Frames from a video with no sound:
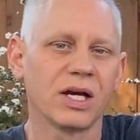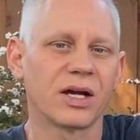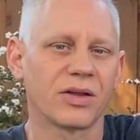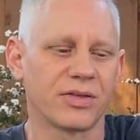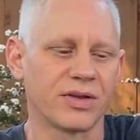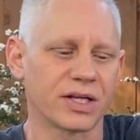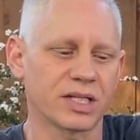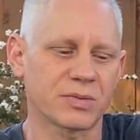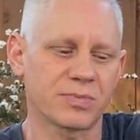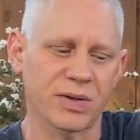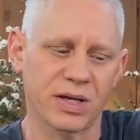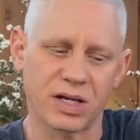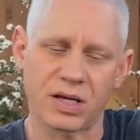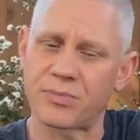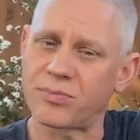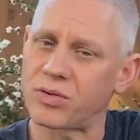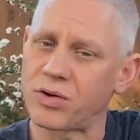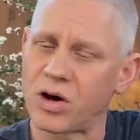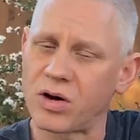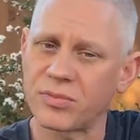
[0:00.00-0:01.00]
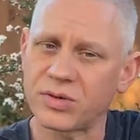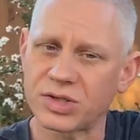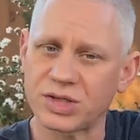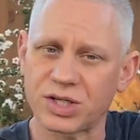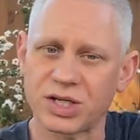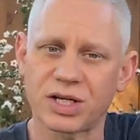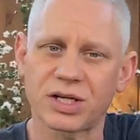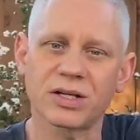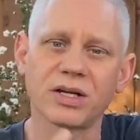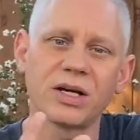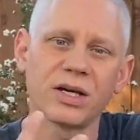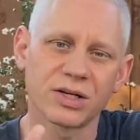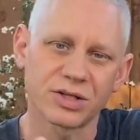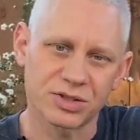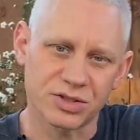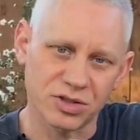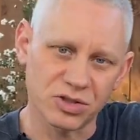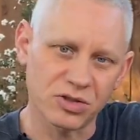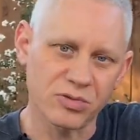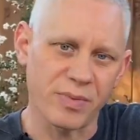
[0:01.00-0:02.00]
This being a Pro machine,
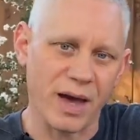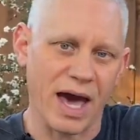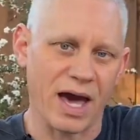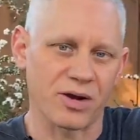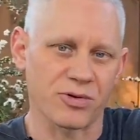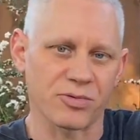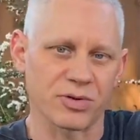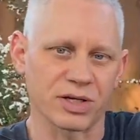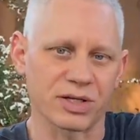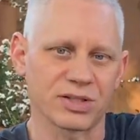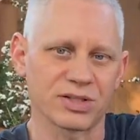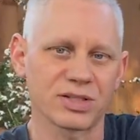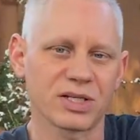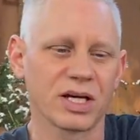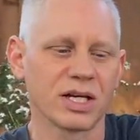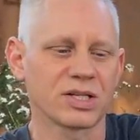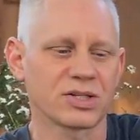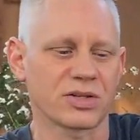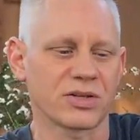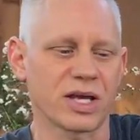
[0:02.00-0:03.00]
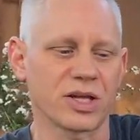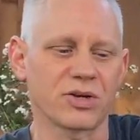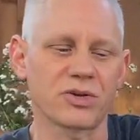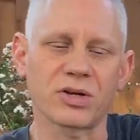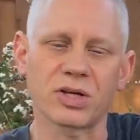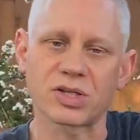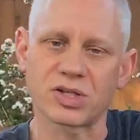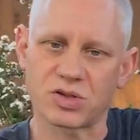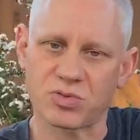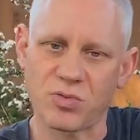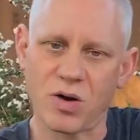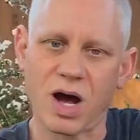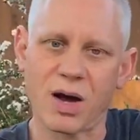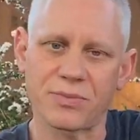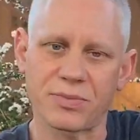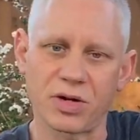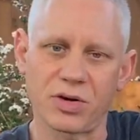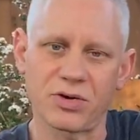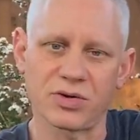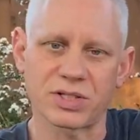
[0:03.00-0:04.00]
2 batteries so that you can
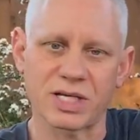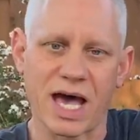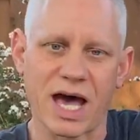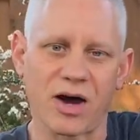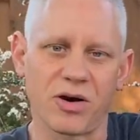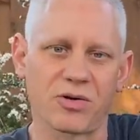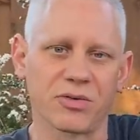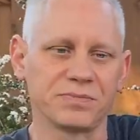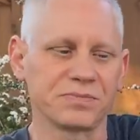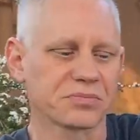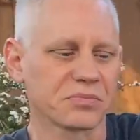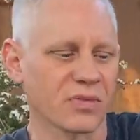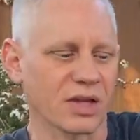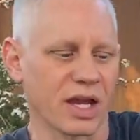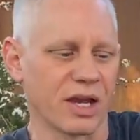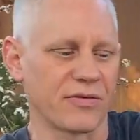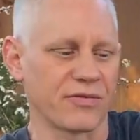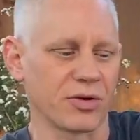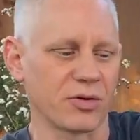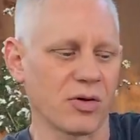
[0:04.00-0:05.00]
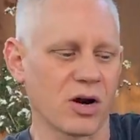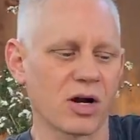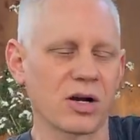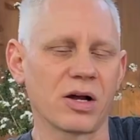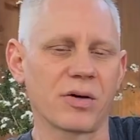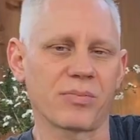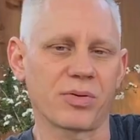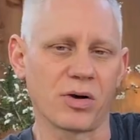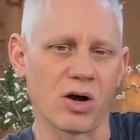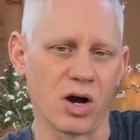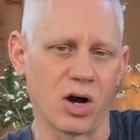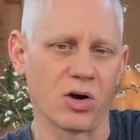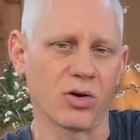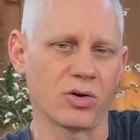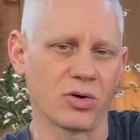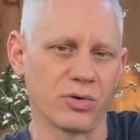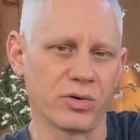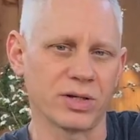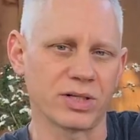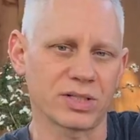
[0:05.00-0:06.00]
swap those out. If you are a pro
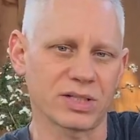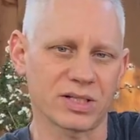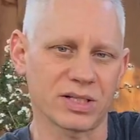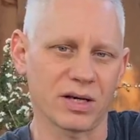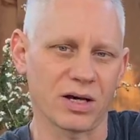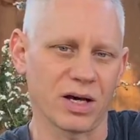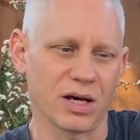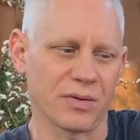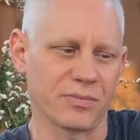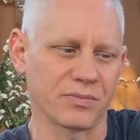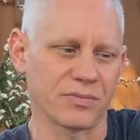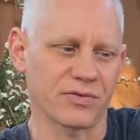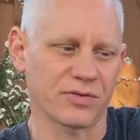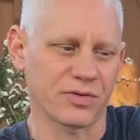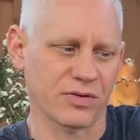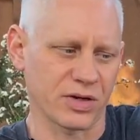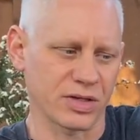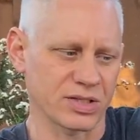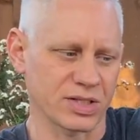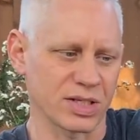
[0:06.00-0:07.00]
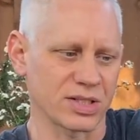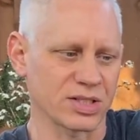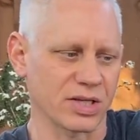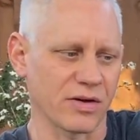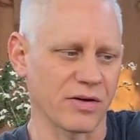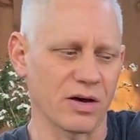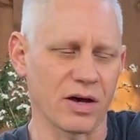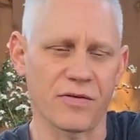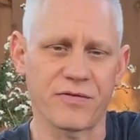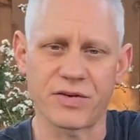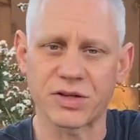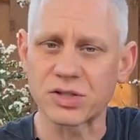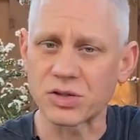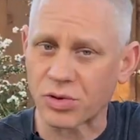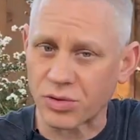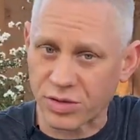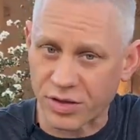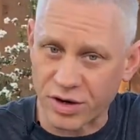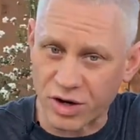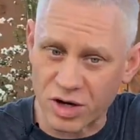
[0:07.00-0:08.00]
who is, for instance, a
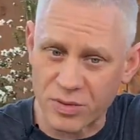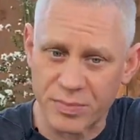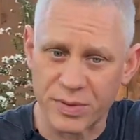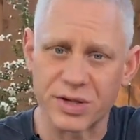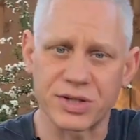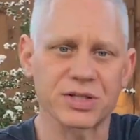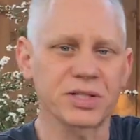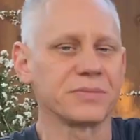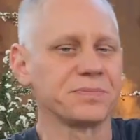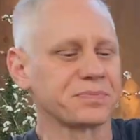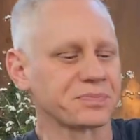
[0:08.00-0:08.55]
physical therapist